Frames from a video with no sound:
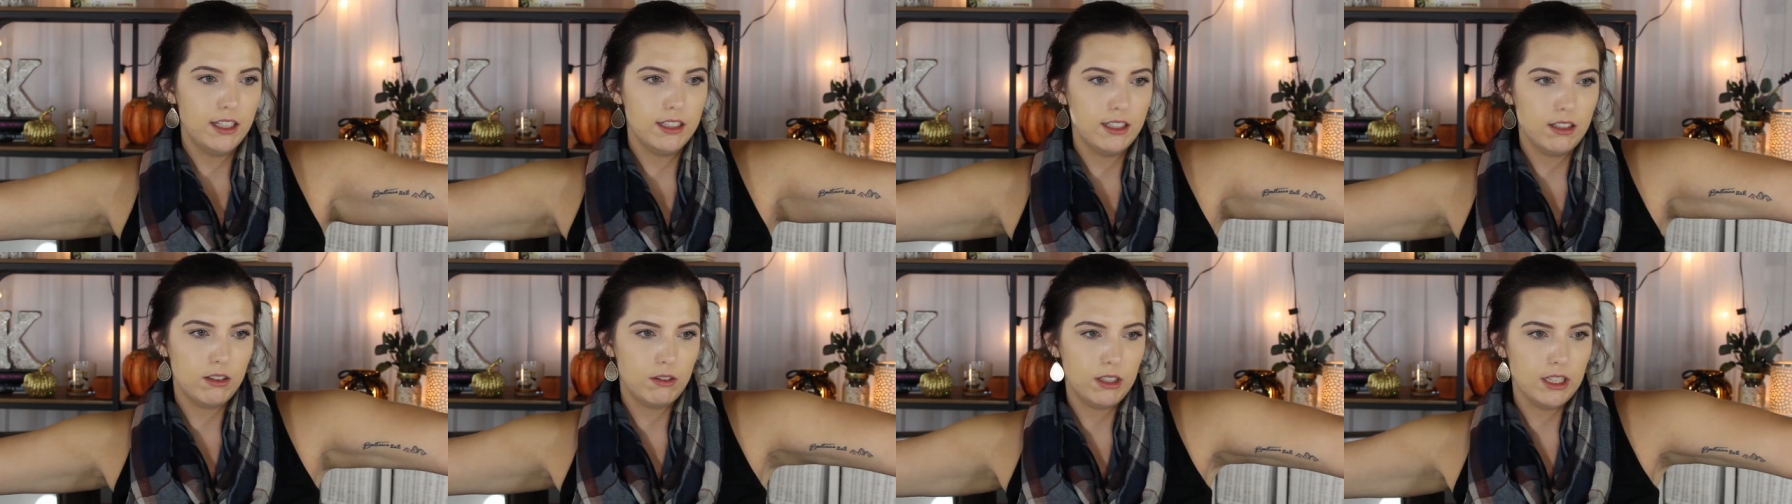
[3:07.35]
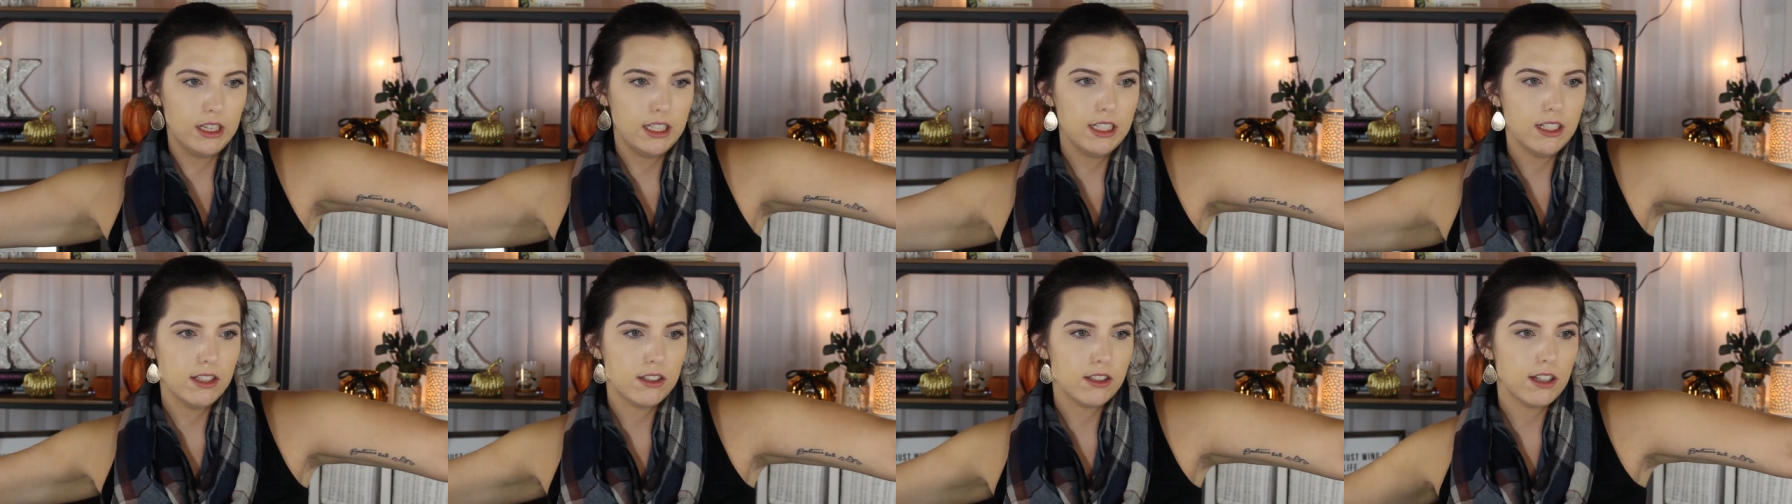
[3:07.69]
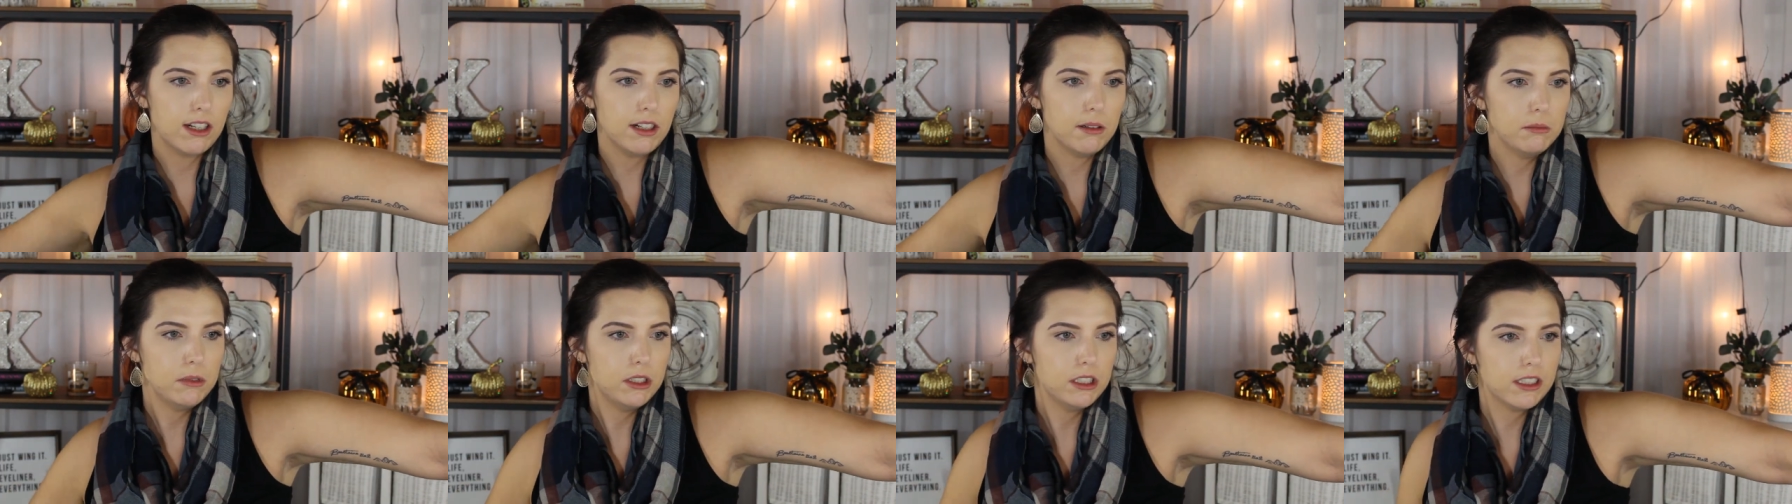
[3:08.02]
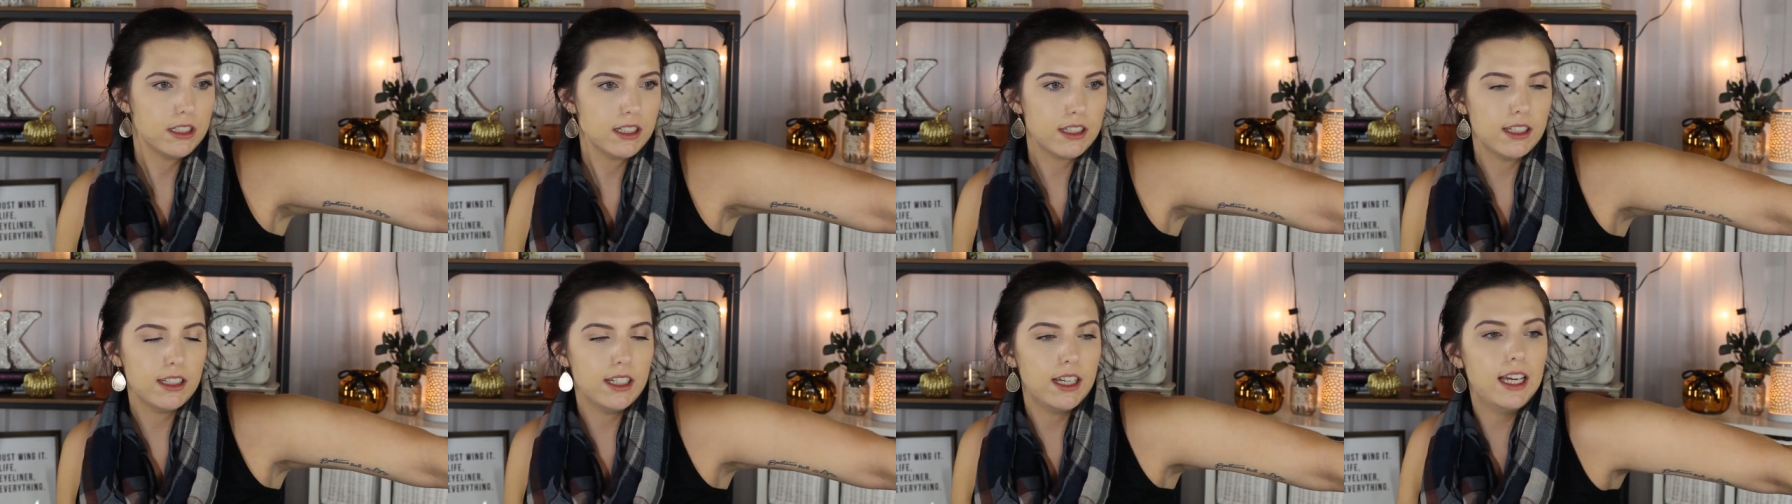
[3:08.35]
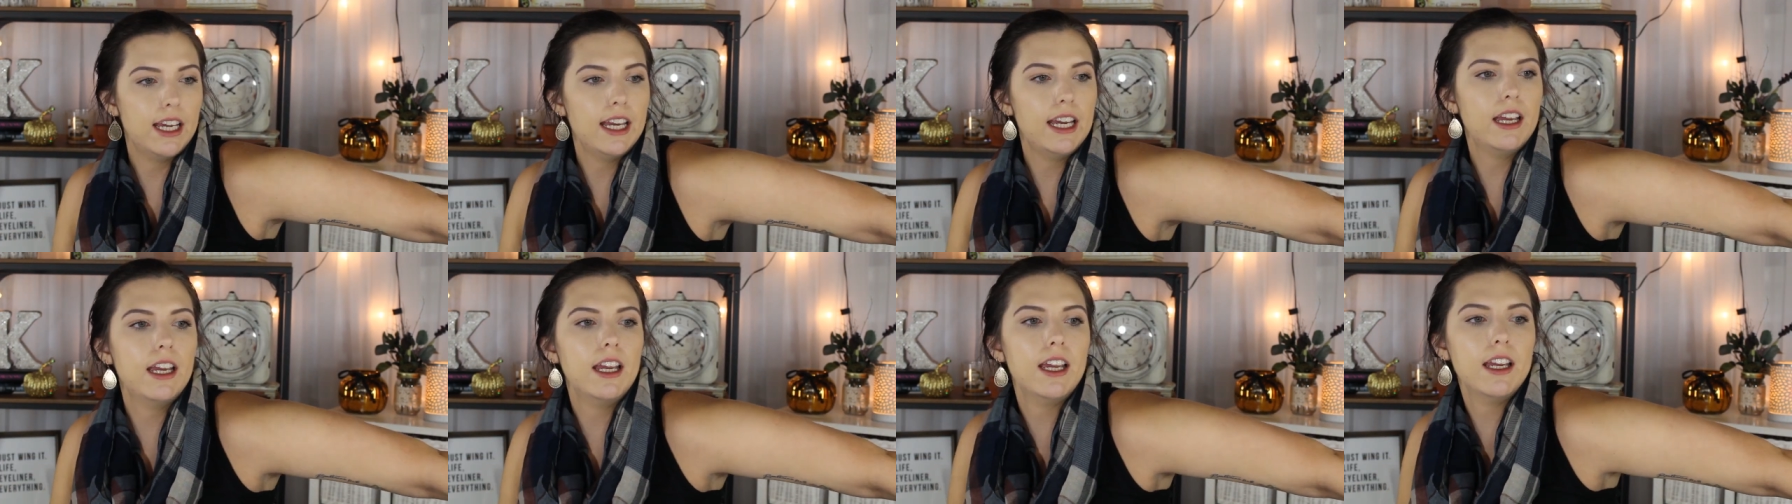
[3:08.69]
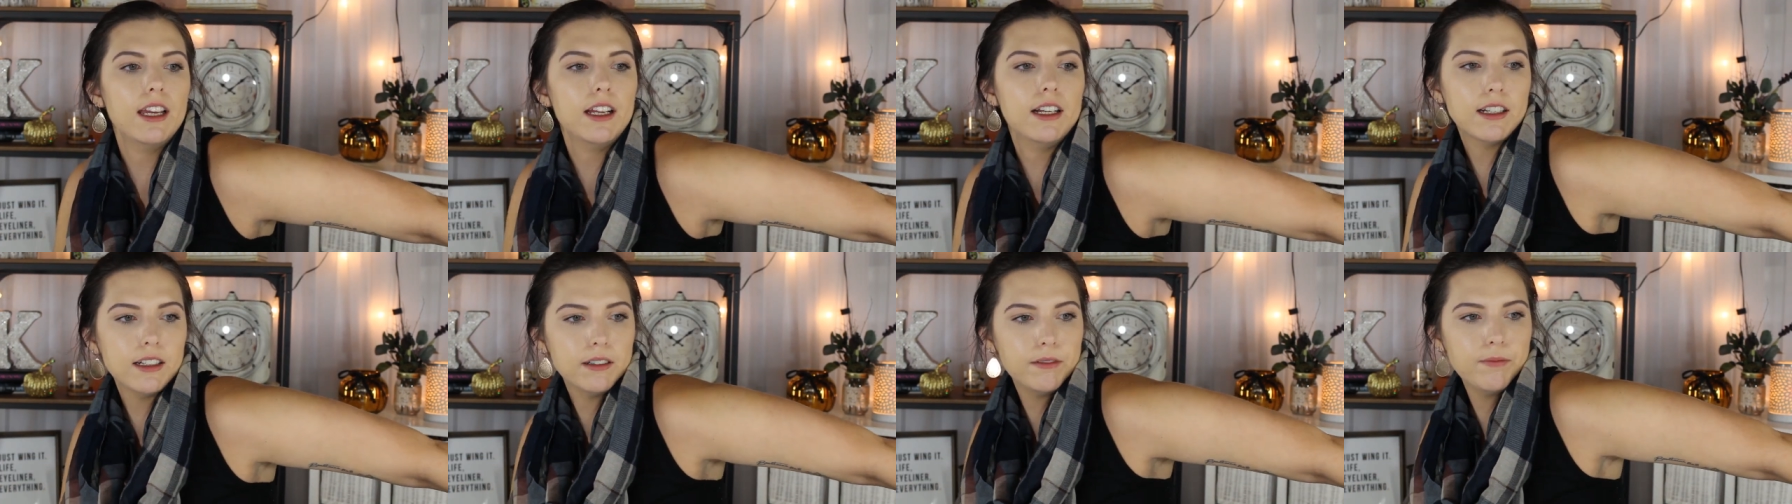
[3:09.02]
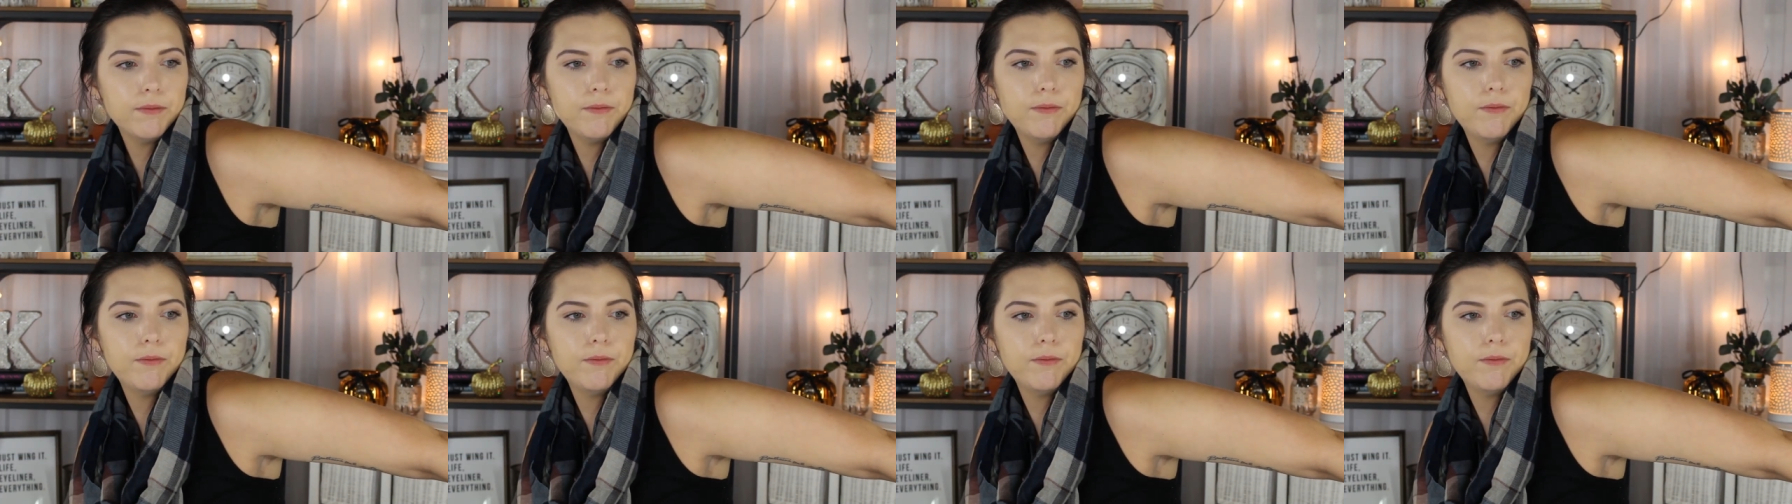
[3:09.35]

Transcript: This is what this arm looks like.